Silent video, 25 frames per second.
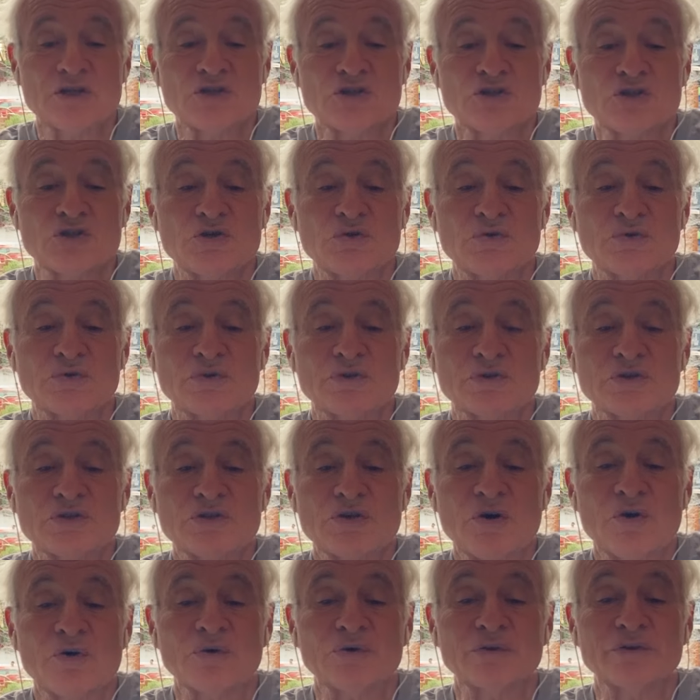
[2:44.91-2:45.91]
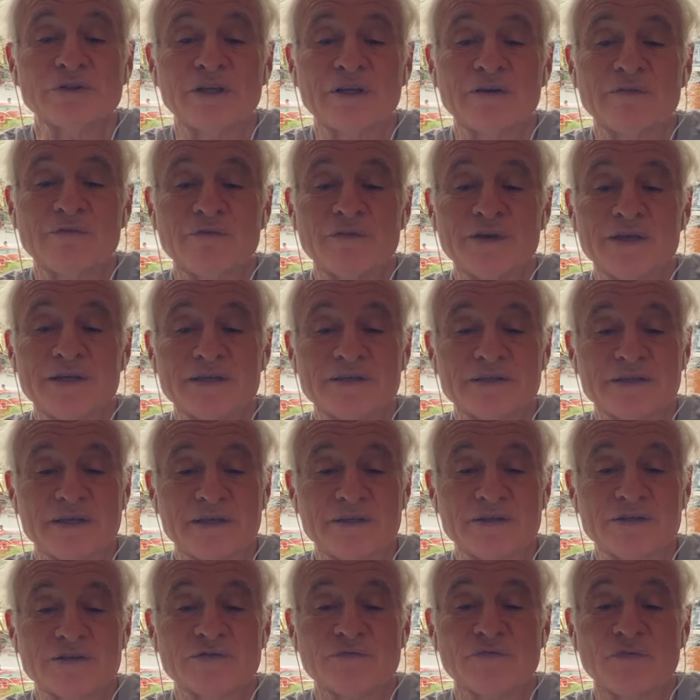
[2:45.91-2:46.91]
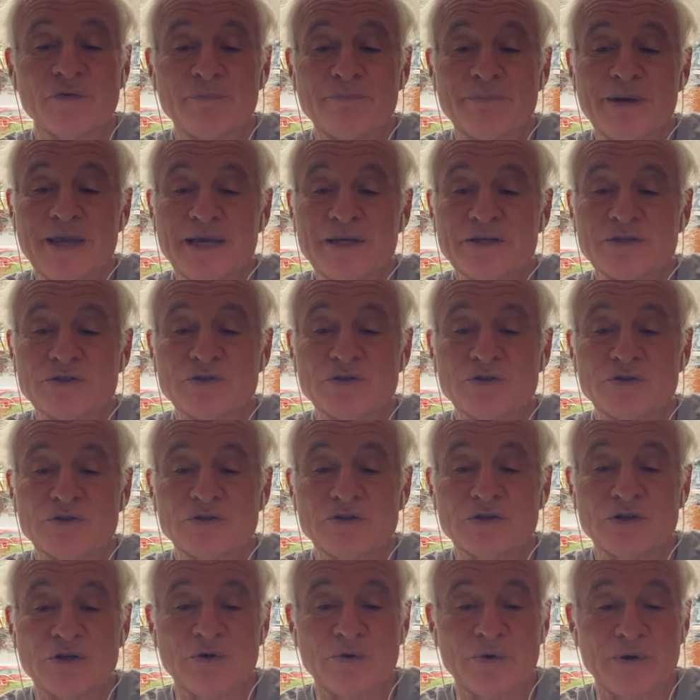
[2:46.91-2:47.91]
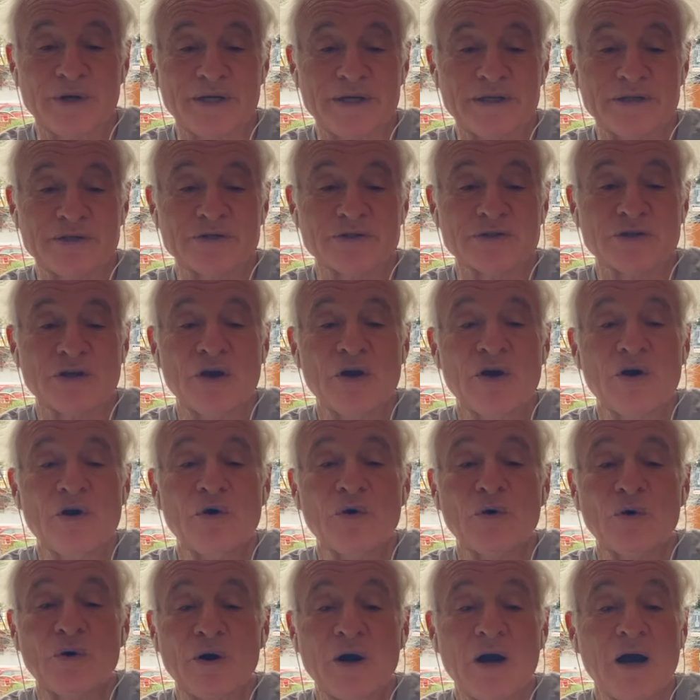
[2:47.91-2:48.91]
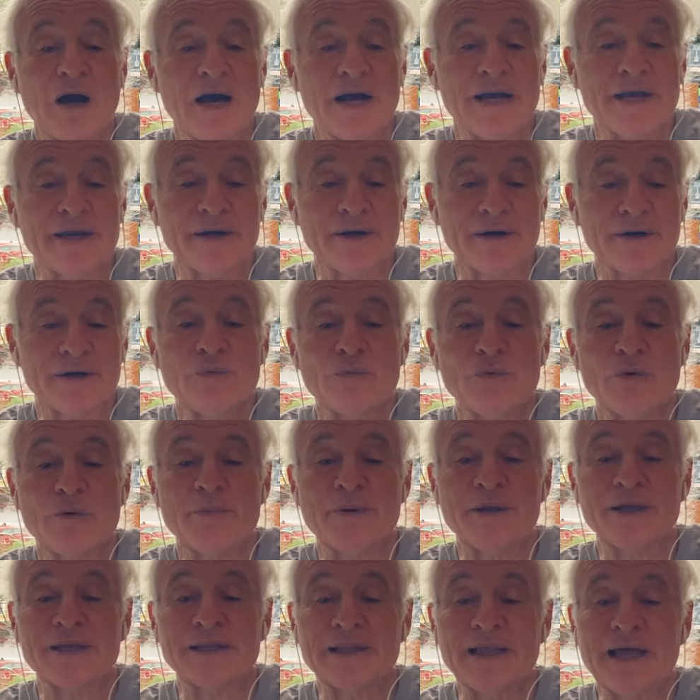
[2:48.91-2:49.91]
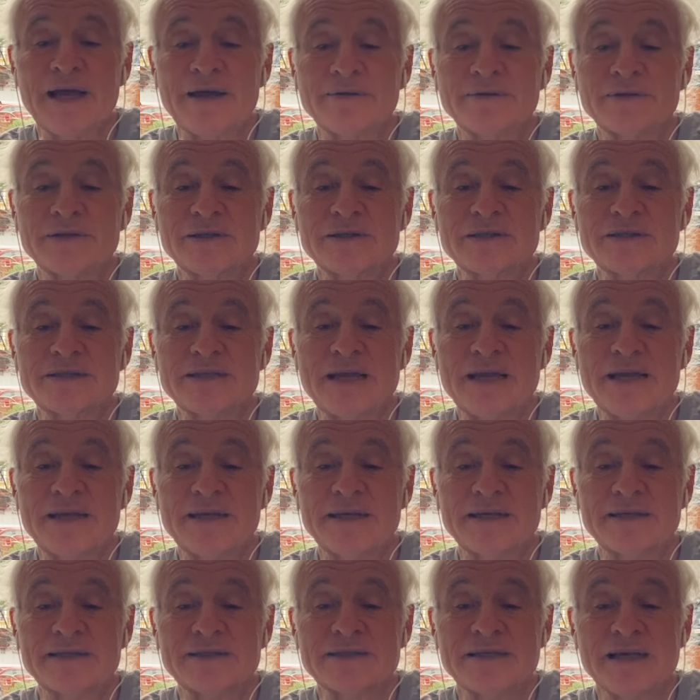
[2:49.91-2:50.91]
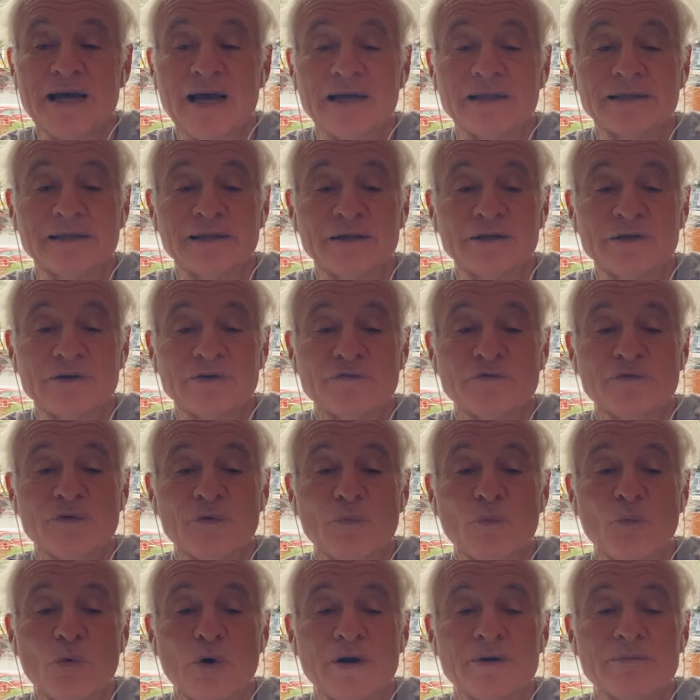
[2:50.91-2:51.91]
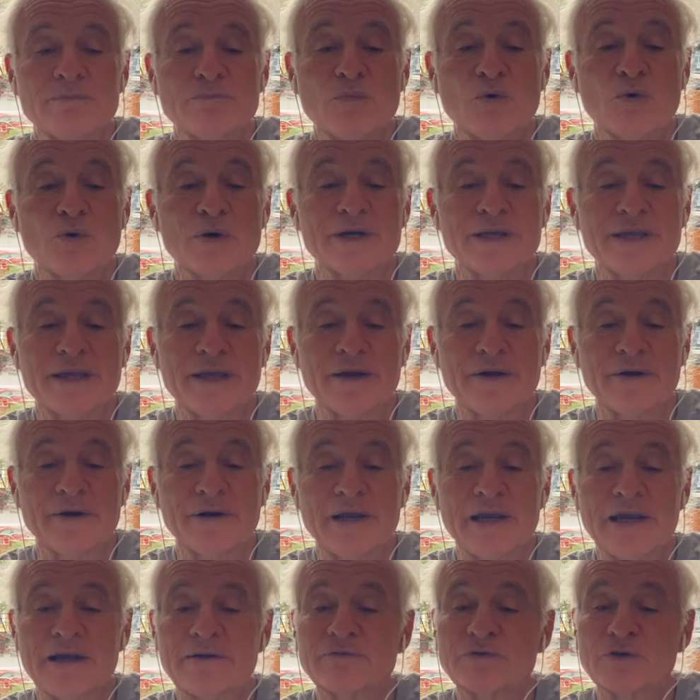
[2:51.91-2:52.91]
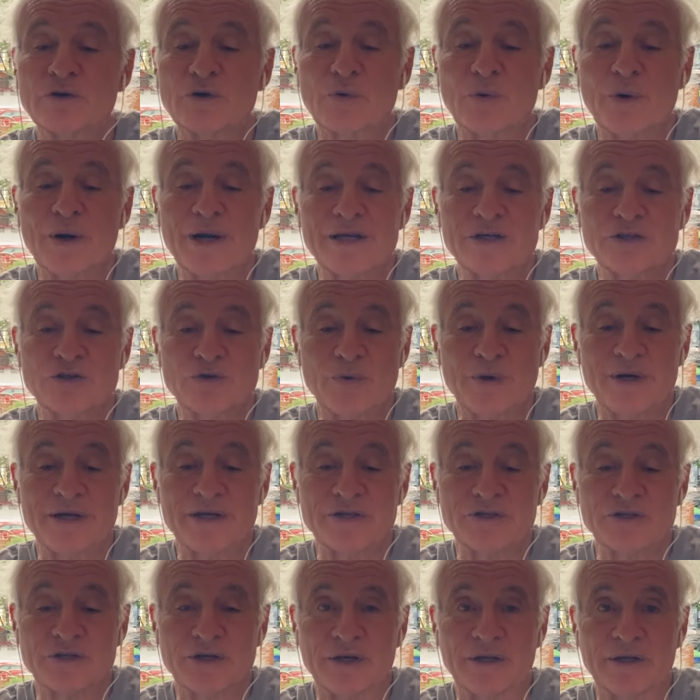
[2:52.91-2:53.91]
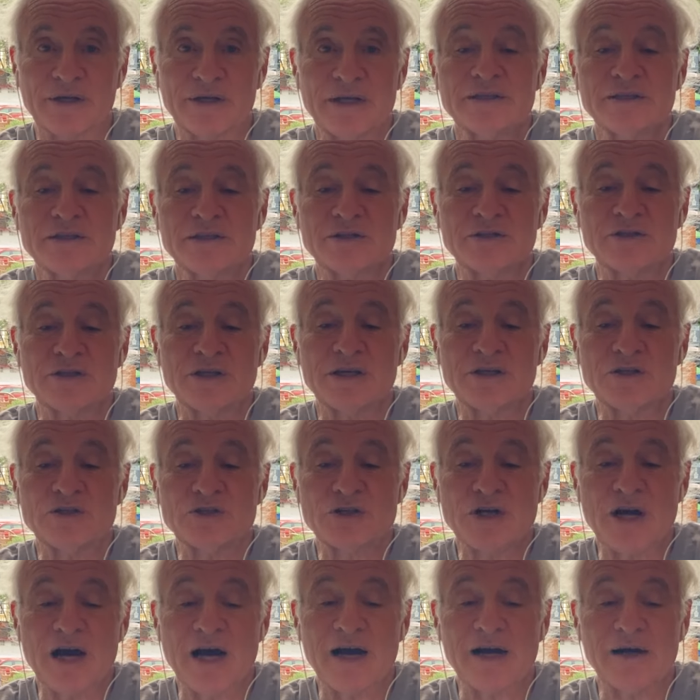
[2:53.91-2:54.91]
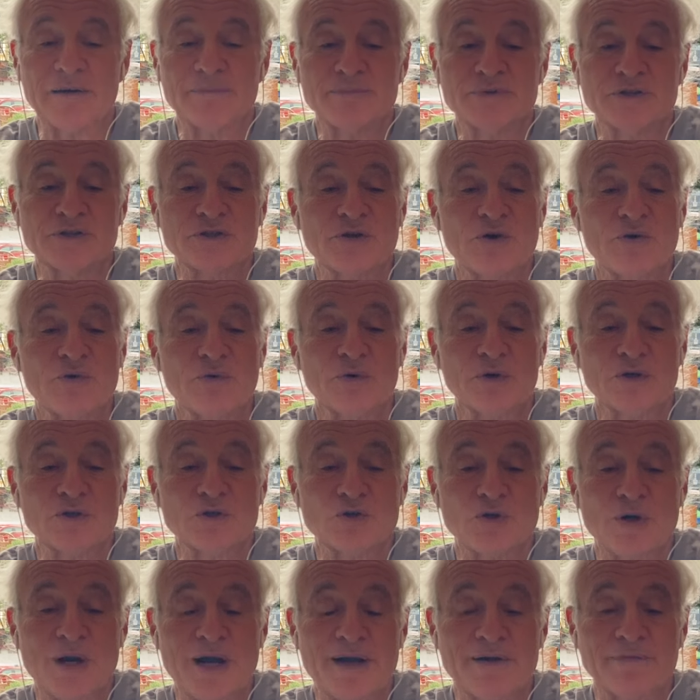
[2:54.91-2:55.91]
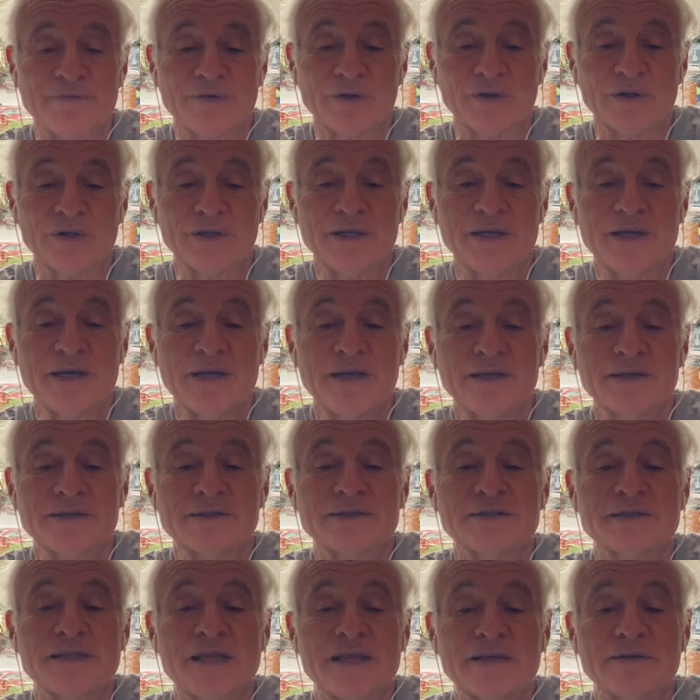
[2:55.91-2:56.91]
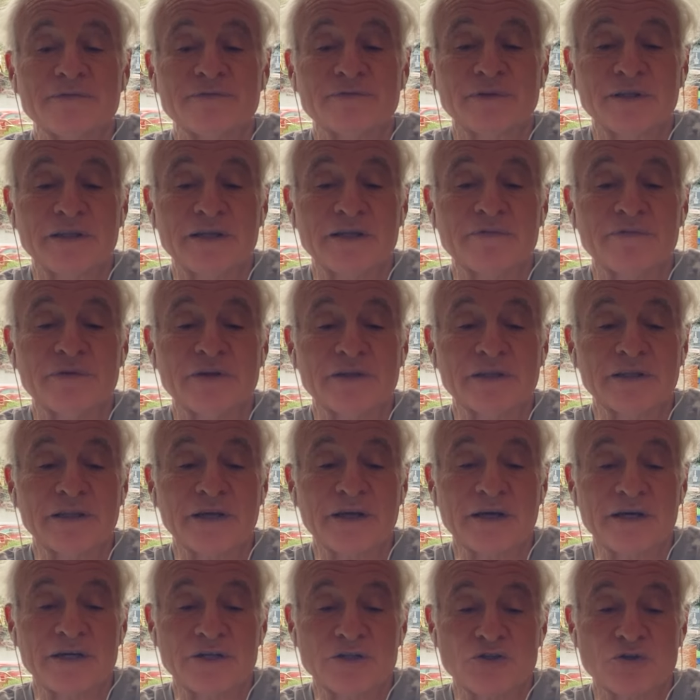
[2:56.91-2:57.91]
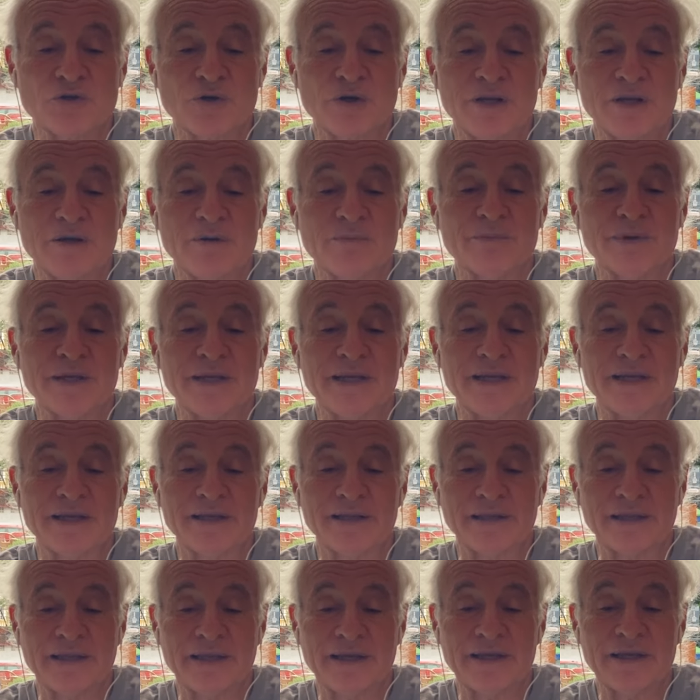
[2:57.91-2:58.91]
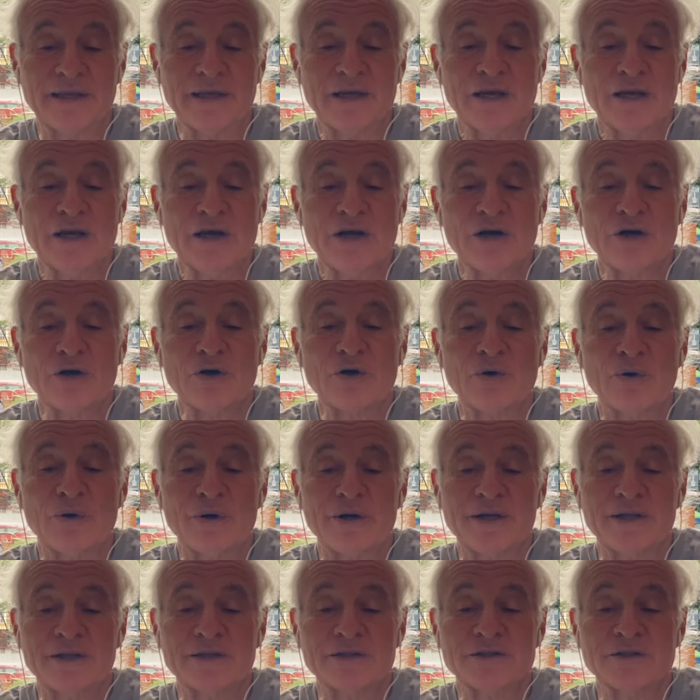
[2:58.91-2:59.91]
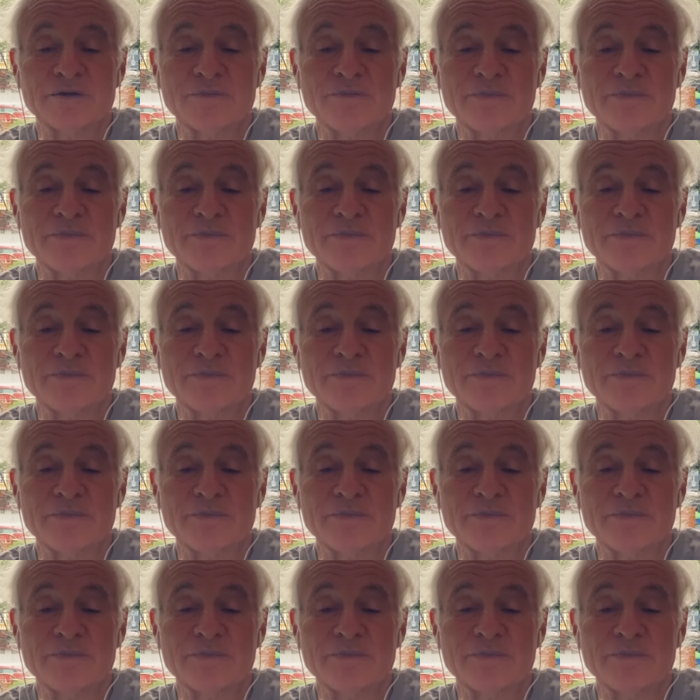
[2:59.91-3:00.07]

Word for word: Students holding visas for master's degrees or higher will be allowed to stay in Thailand for one more year after graduation to seek jobs or travel instead of leaving the country immediately, according to